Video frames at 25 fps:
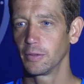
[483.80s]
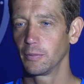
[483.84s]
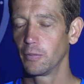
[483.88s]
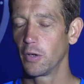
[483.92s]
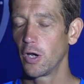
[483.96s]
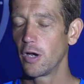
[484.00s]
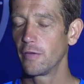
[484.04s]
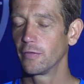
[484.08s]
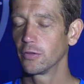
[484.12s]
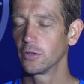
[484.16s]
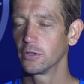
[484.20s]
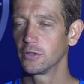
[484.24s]
be
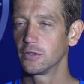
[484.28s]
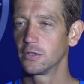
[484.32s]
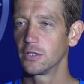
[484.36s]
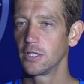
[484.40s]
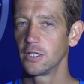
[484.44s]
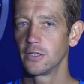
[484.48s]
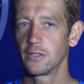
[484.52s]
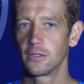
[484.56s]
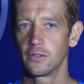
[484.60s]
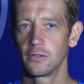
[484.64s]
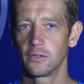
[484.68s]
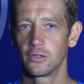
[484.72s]
part of a good
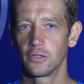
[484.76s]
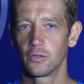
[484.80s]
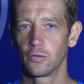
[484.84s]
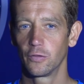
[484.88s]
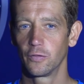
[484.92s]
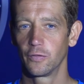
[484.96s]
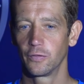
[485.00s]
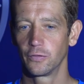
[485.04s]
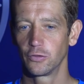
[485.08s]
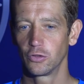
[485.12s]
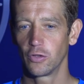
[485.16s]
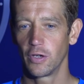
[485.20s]
season,
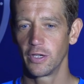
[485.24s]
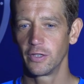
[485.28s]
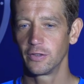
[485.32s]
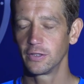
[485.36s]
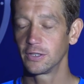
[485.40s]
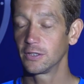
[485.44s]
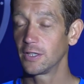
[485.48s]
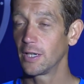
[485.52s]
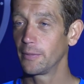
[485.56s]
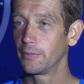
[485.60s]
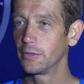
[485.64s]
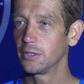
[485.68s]
sort of trying to
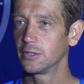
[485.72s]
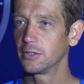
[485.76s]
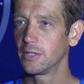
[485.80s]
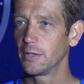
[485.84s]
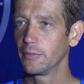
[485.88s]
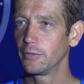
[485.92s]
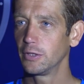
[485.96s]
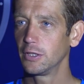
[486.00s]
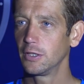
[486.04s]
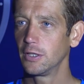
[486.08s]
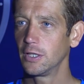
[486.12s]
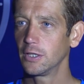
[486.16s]
establish
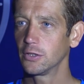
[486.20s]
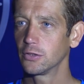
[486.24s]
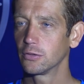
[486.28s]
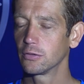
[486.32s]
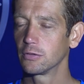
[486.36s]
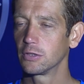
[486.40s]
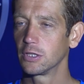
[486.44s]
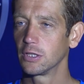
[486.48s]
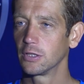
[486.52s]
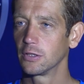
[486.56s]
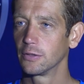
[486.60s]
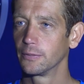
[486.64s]
them in the
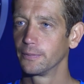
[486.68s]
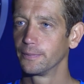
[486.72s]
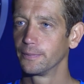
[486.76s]
National League.